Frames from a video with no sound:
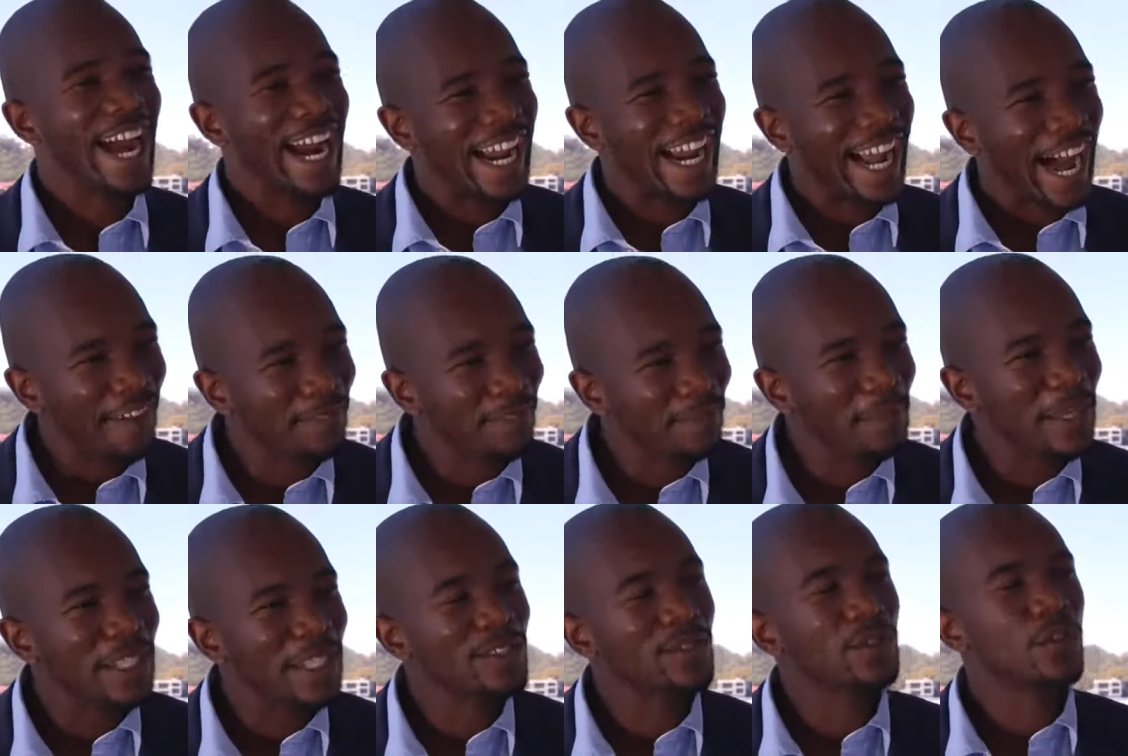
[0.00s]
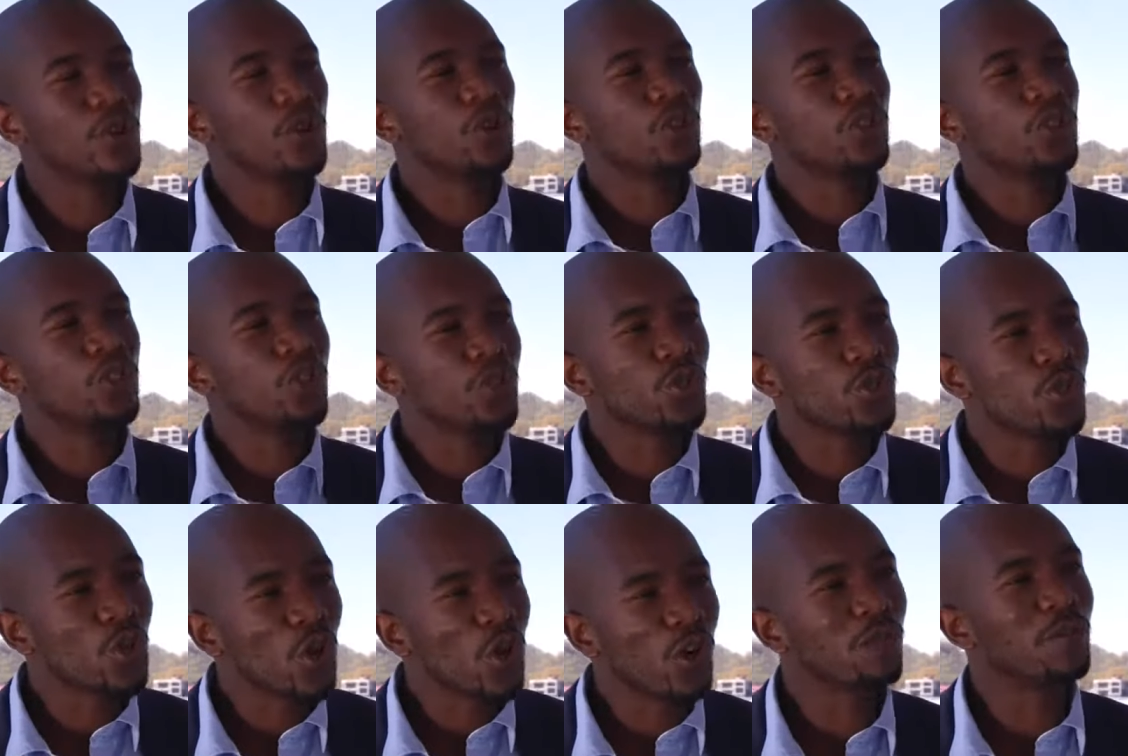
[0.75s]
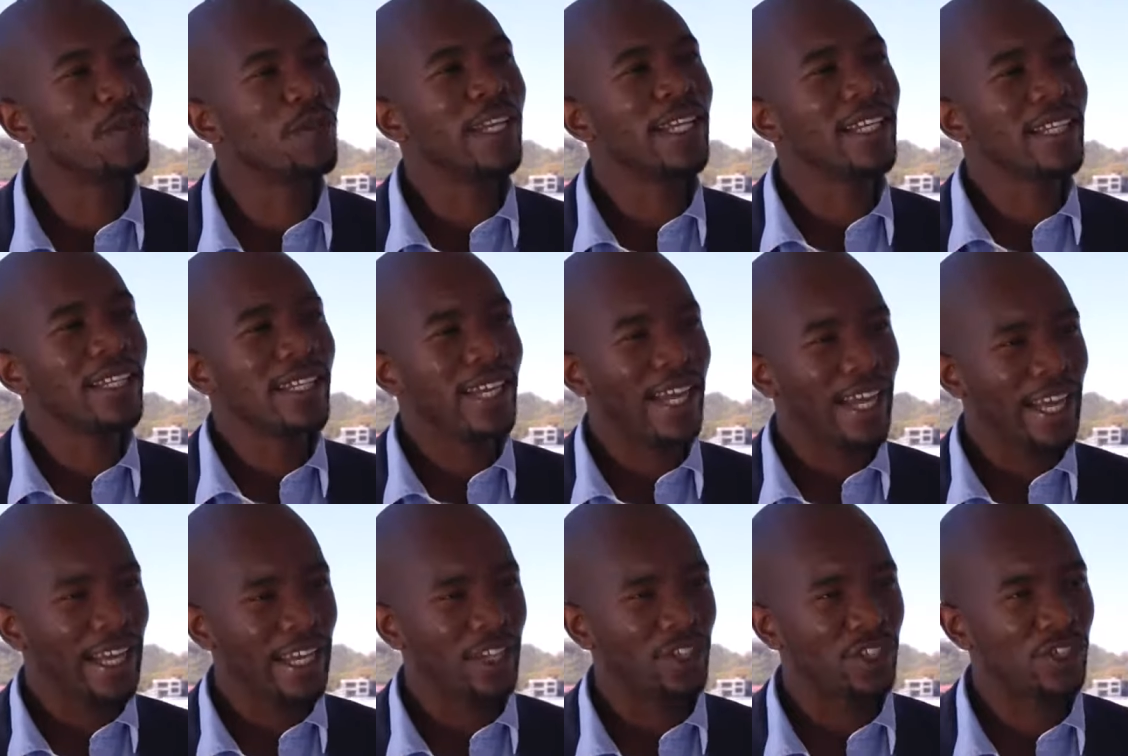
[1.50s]
governments should not be
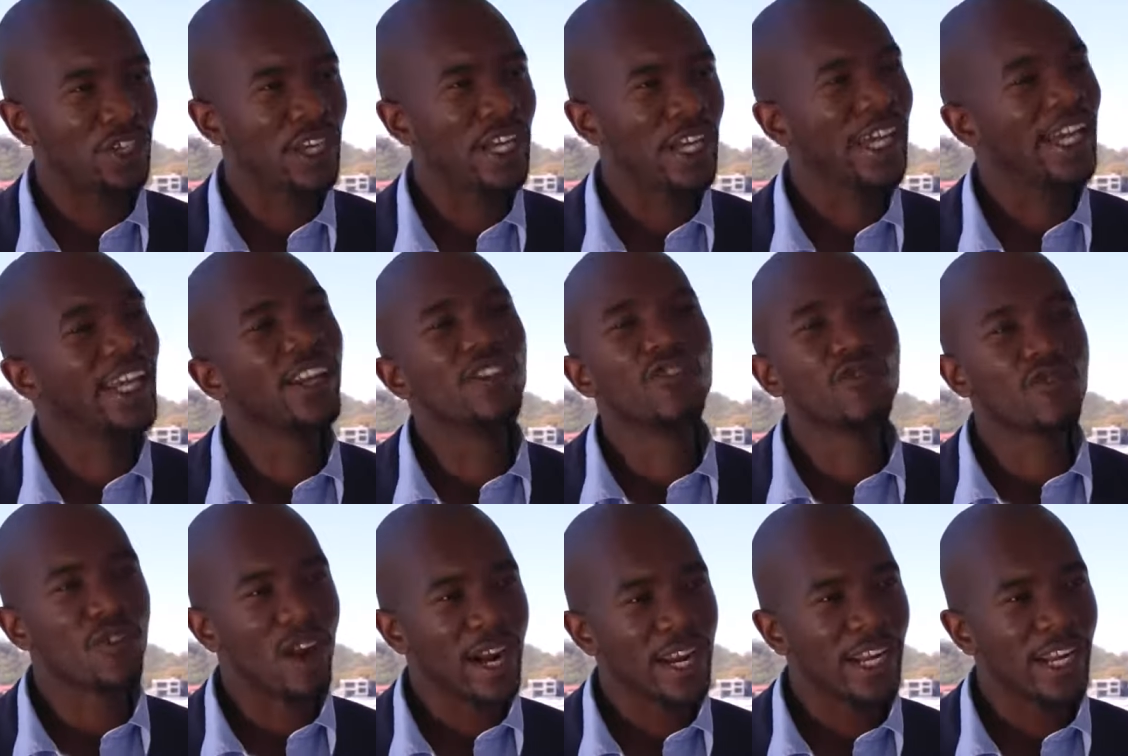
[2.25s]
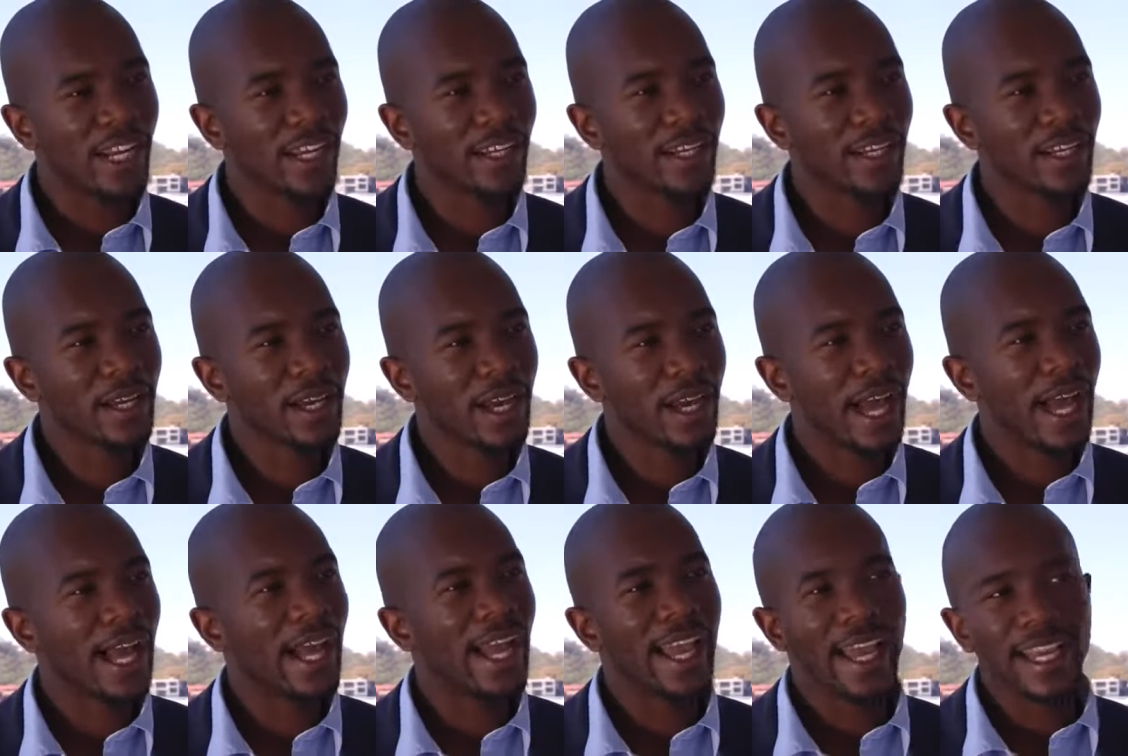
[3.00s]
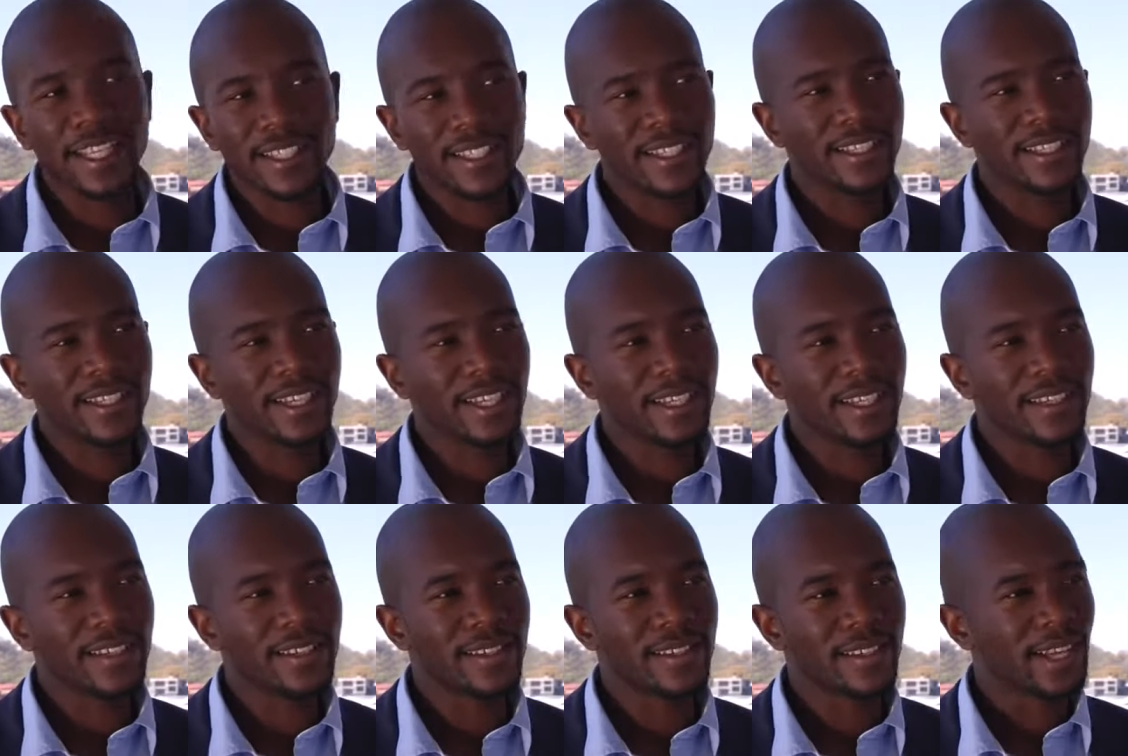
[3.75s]
engaged in running uh,
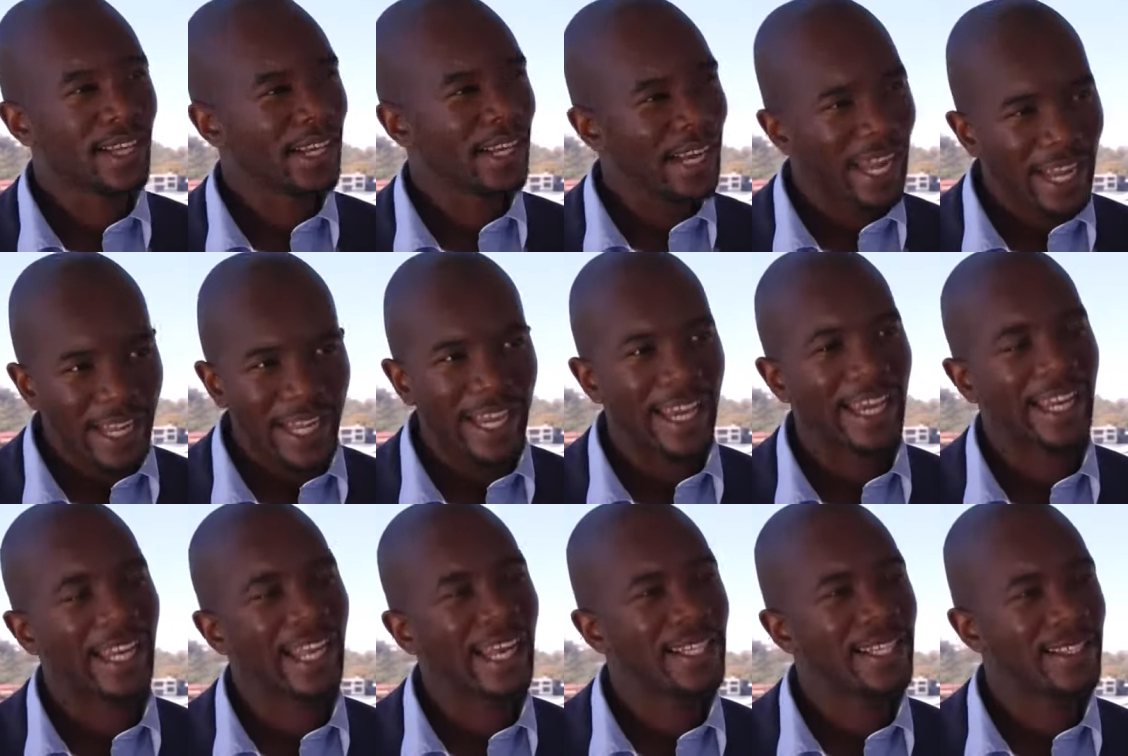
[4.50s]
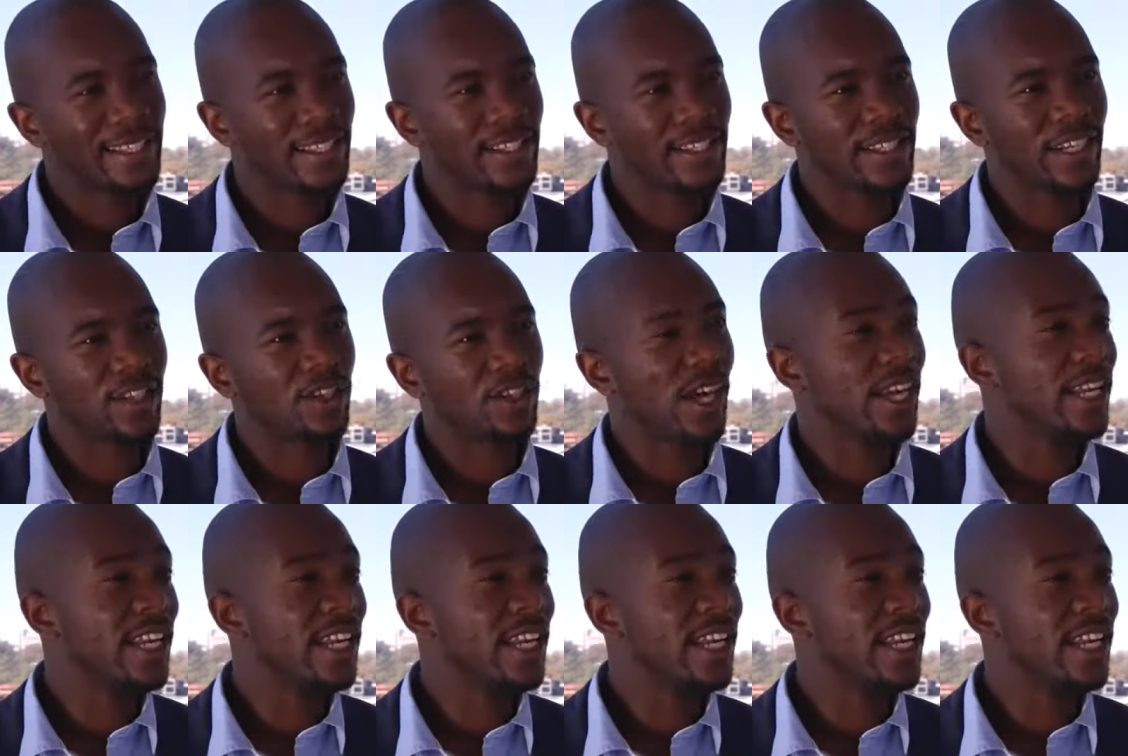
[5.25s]
entities like airlines, etc.